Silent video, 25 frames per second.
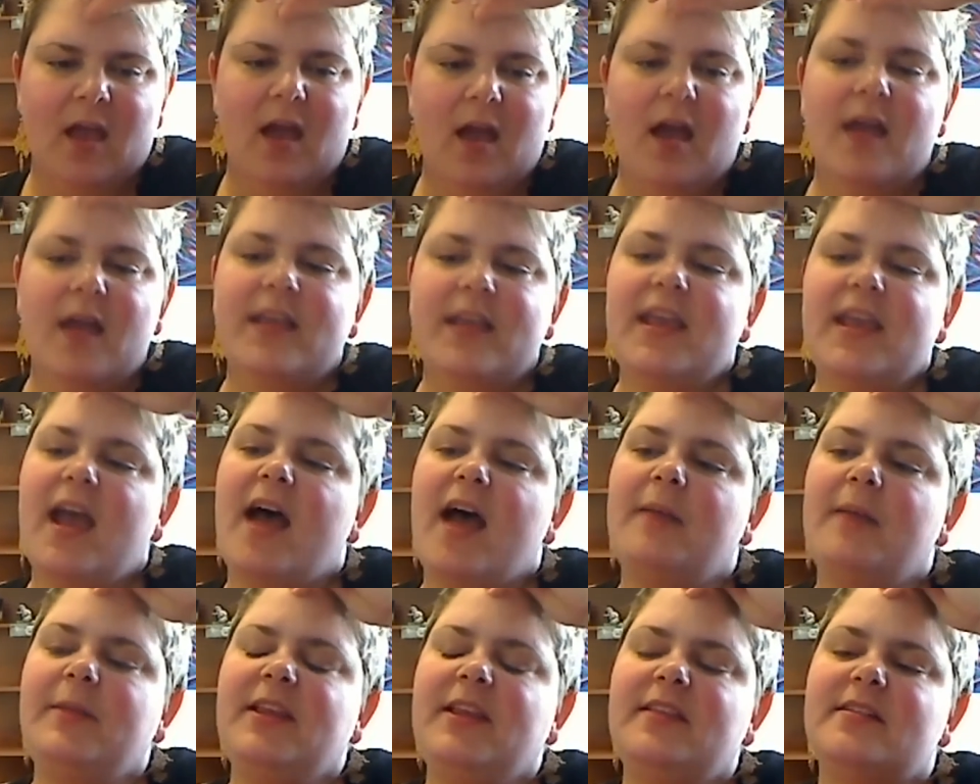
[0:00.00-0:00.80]
Yeah, I
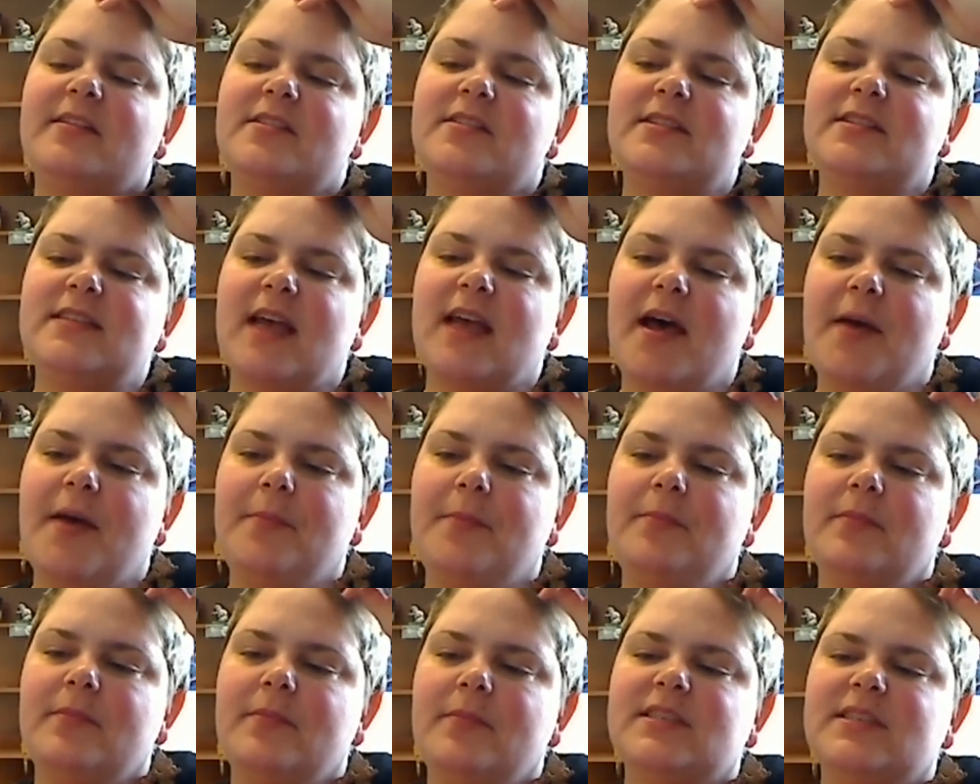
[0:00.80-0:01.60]
mean, there's,
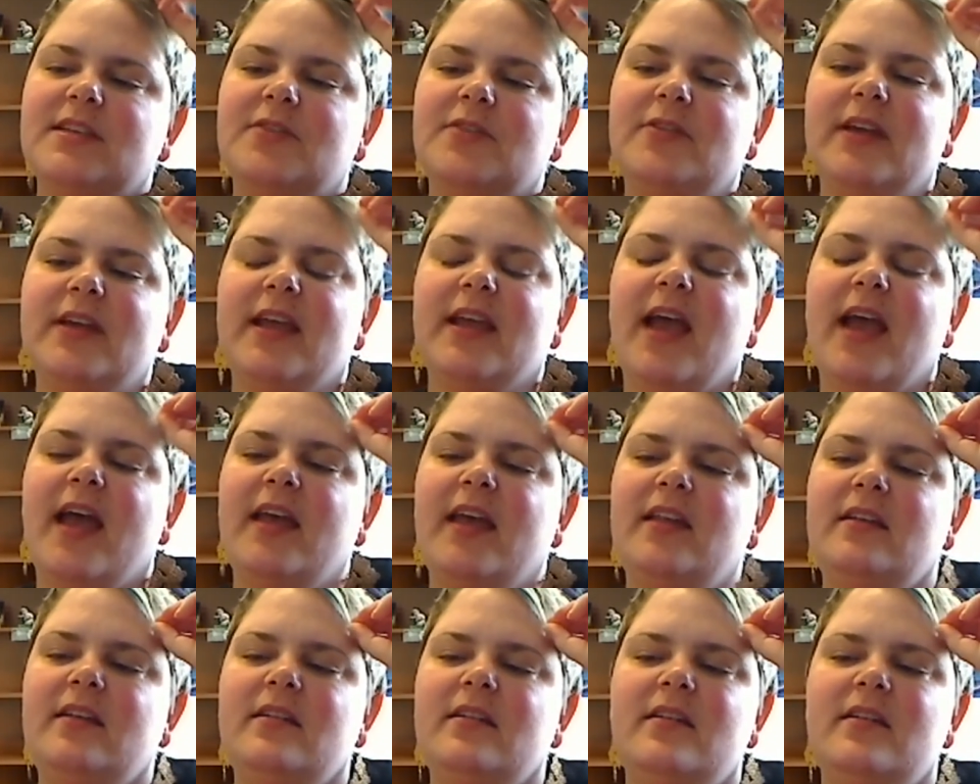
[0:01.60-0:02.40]
so
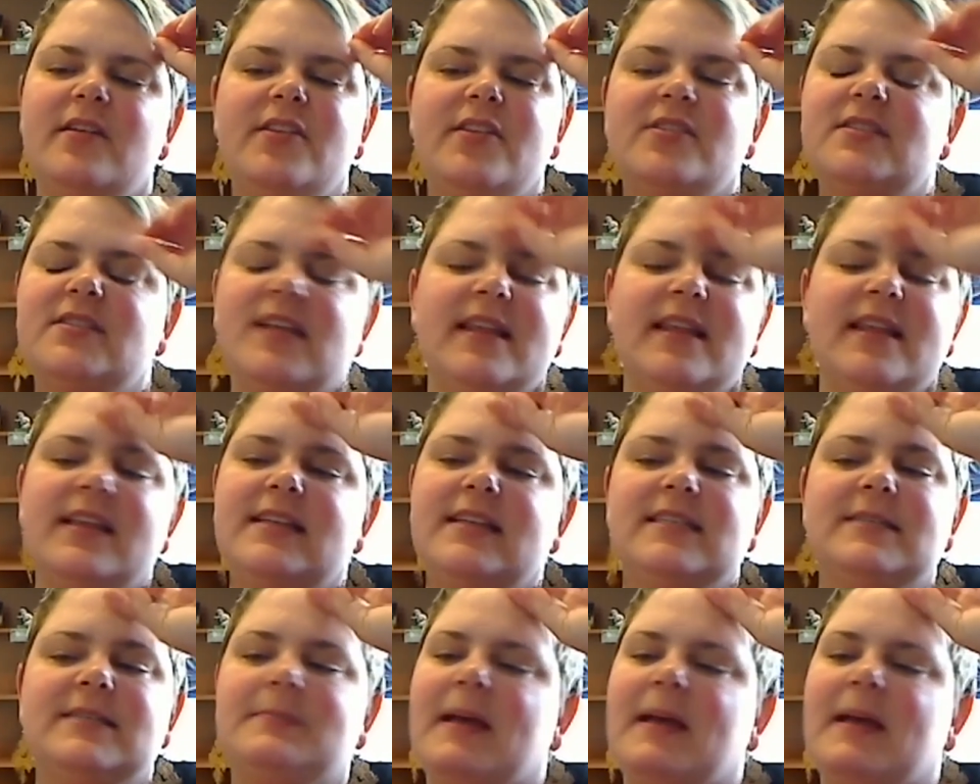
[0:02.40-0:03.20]
again, there's nothing
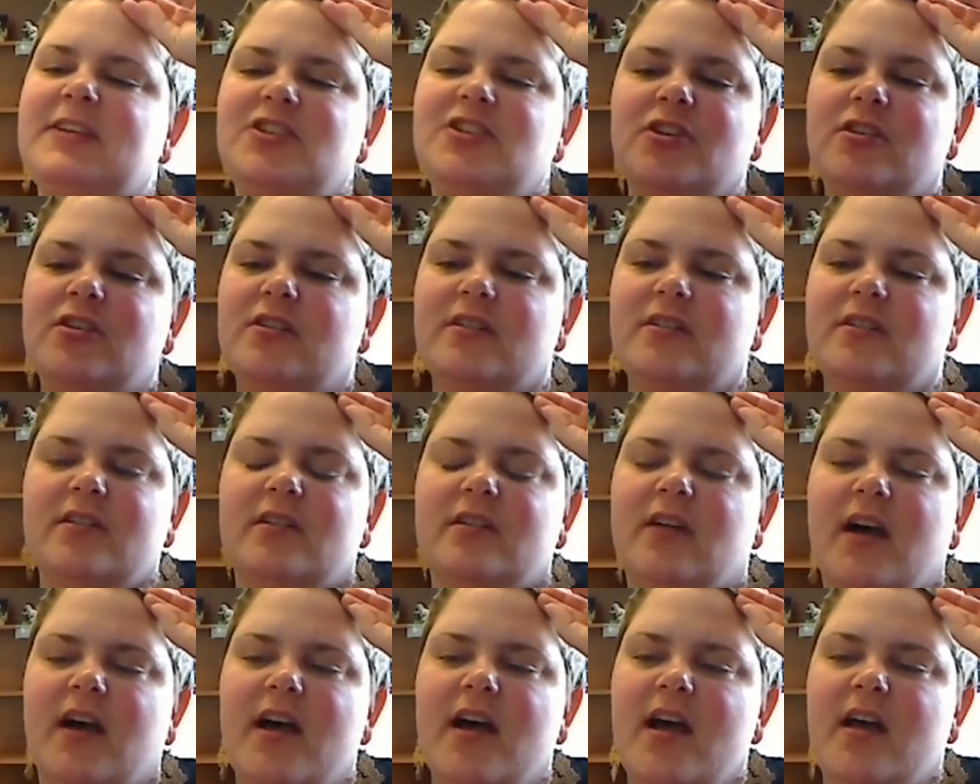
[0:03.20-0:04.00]
special.
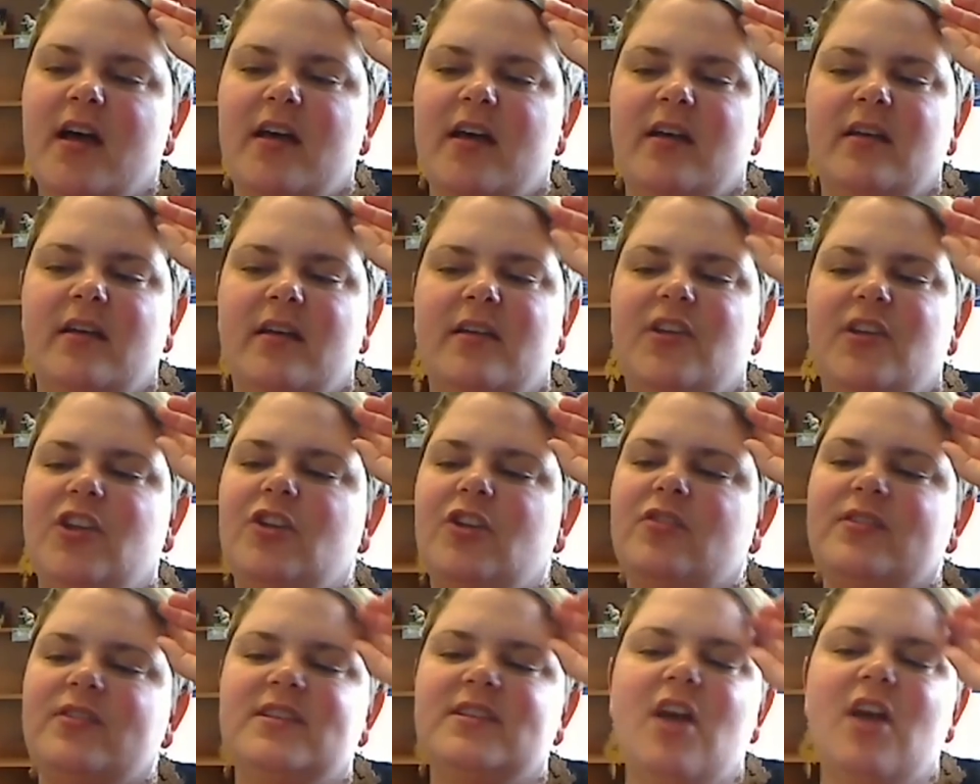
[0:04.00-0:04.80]

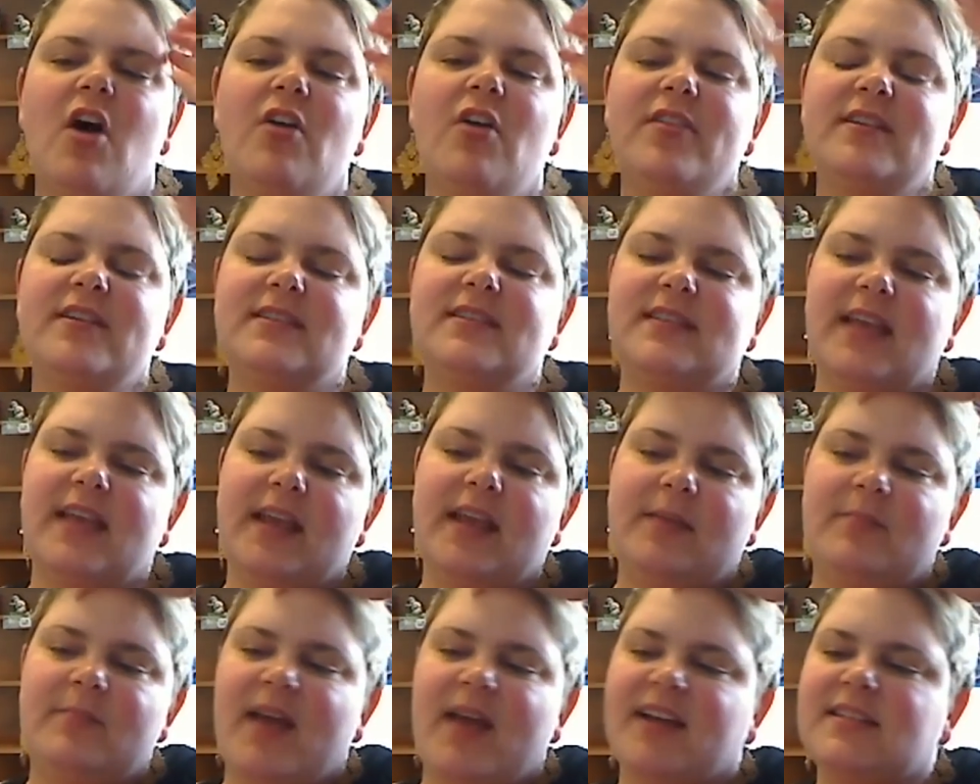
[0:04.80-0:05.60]
It's all the
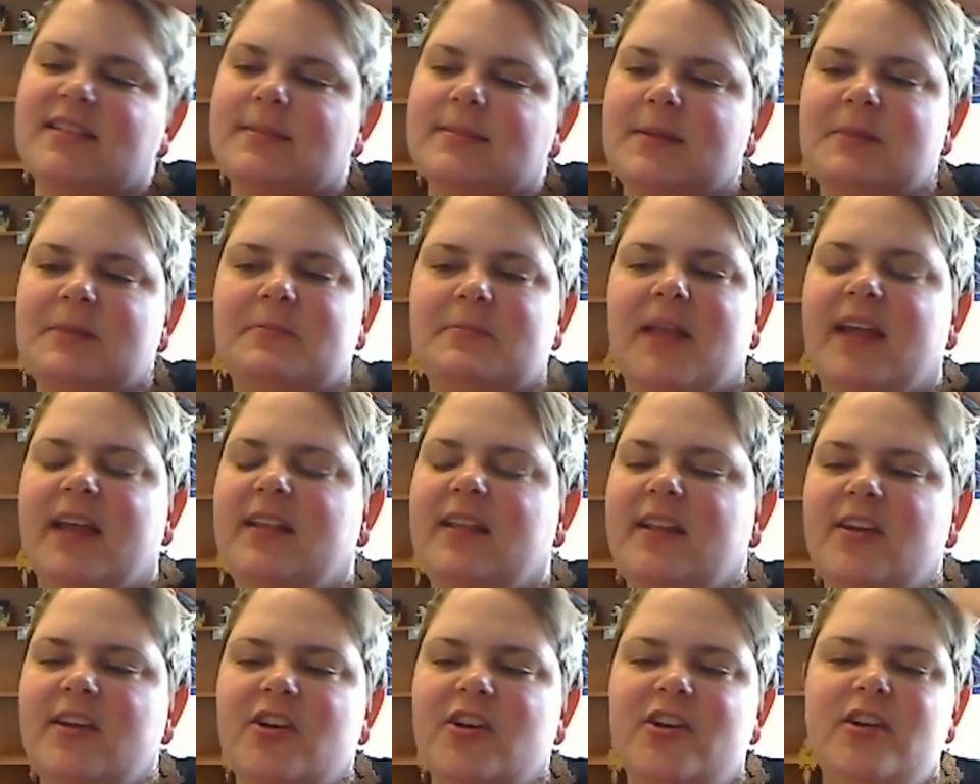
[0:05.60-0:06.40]
same maximum
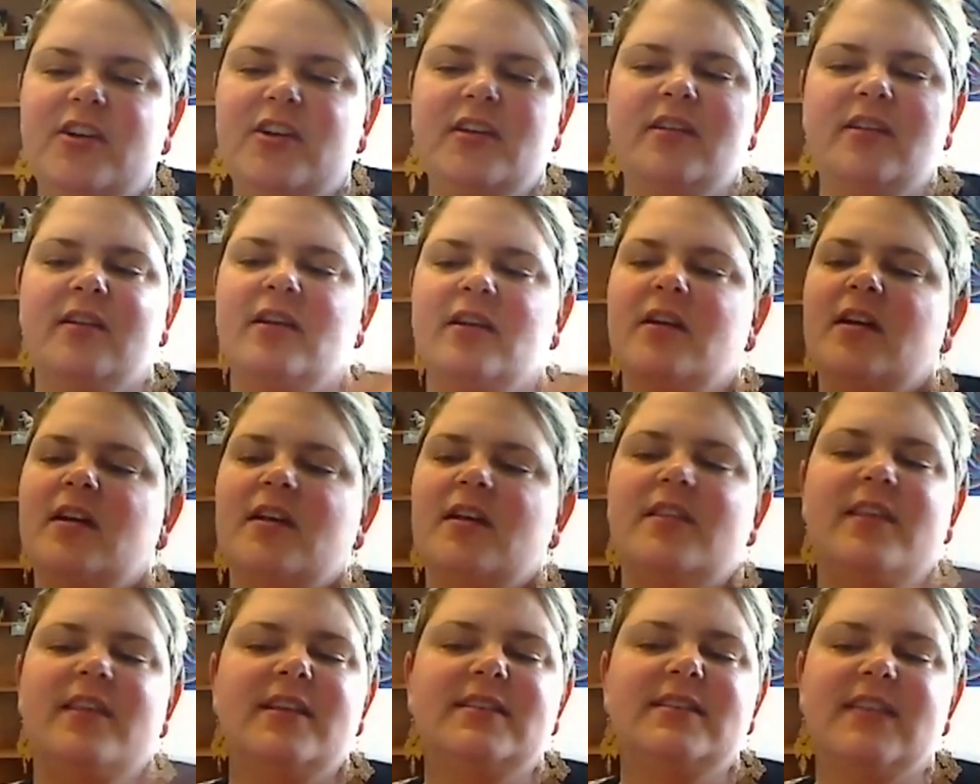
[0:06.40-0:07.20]
likelihood,
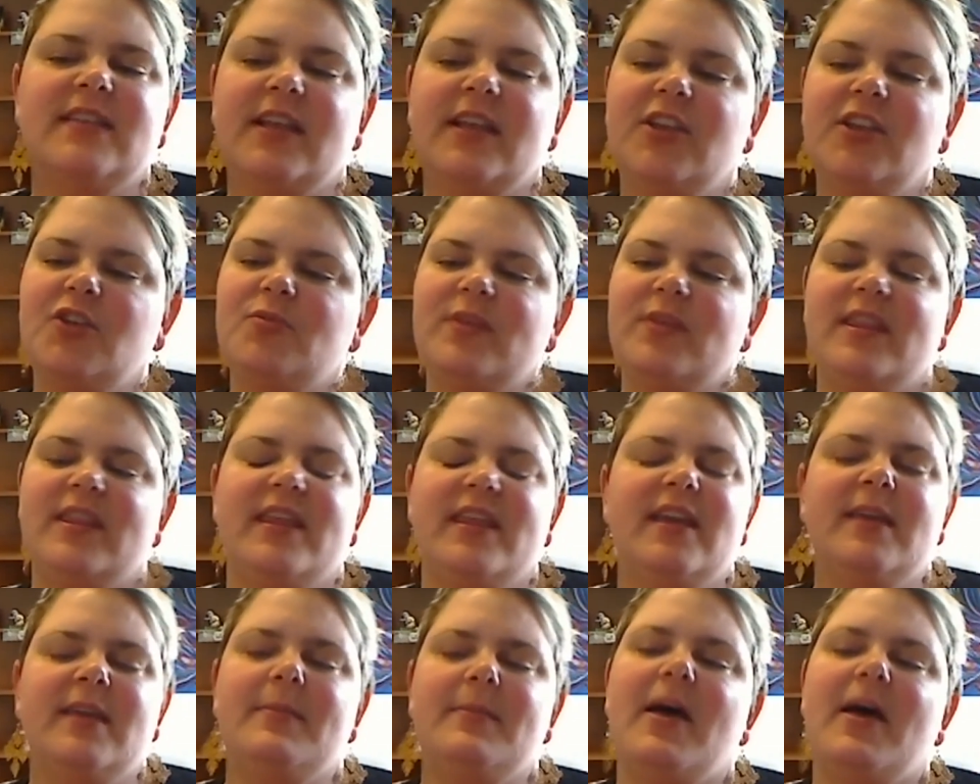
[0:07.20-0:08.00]
things that you would
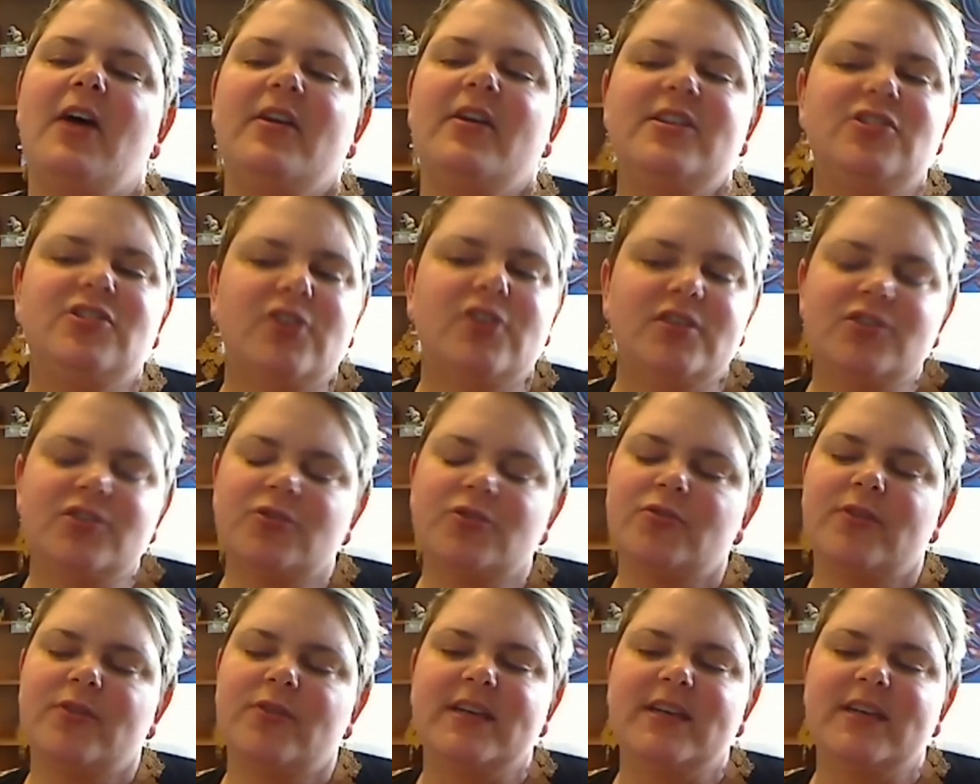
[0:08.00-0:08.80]
think about in structural
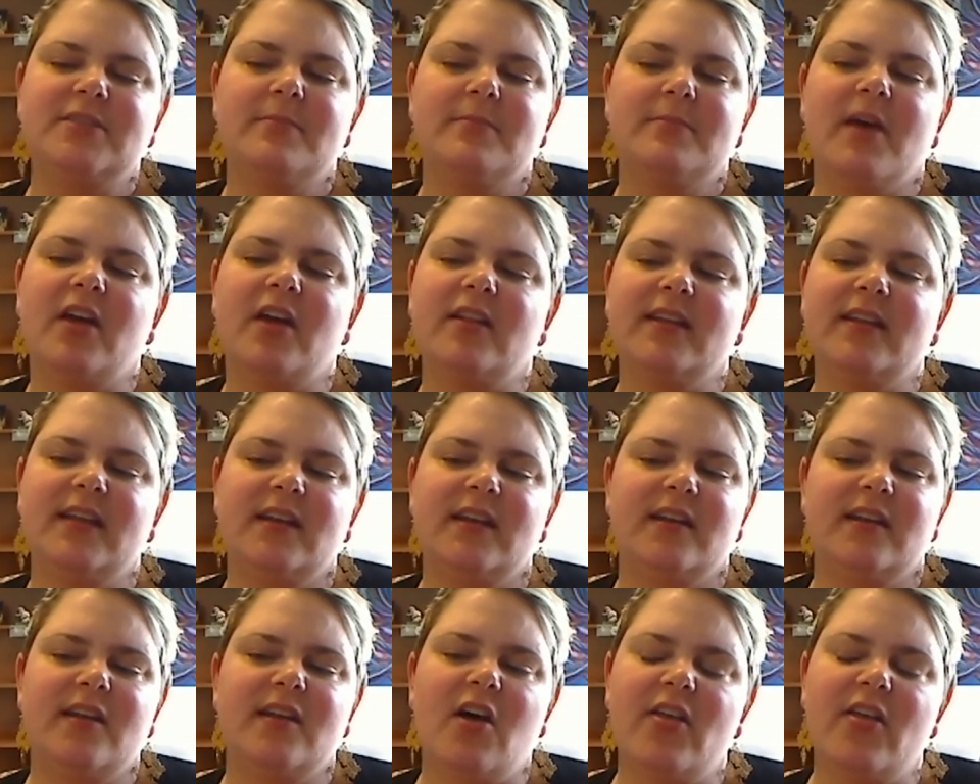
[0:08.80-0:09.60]
equation modeling
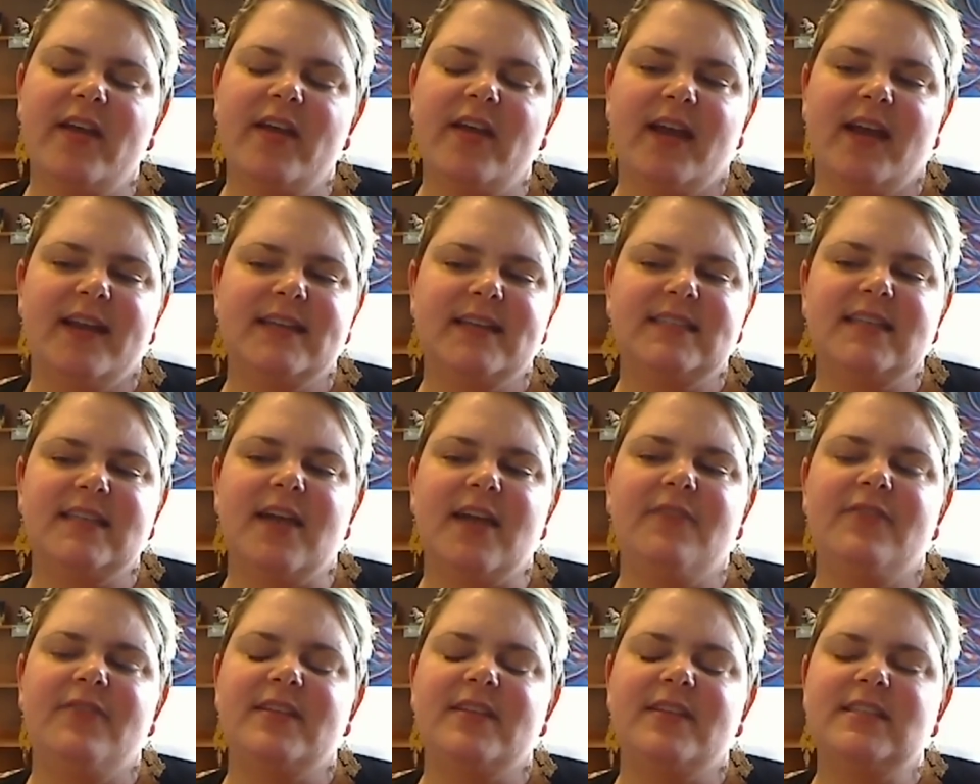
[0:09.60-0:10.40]
and all that kind of
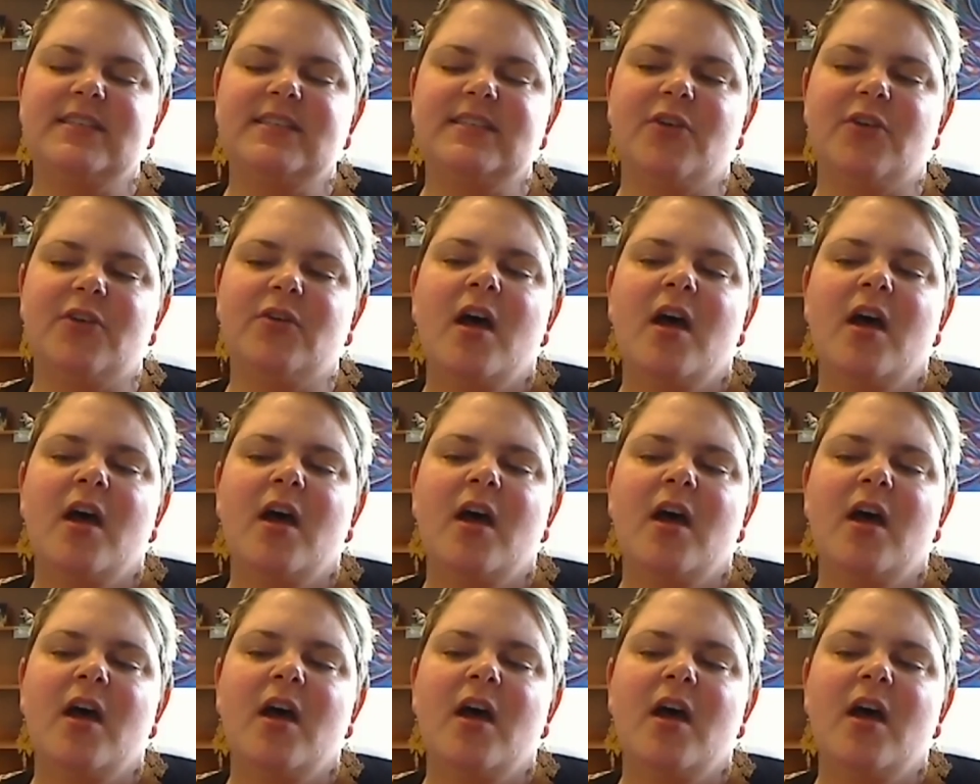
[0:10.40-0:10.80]
stuff. And so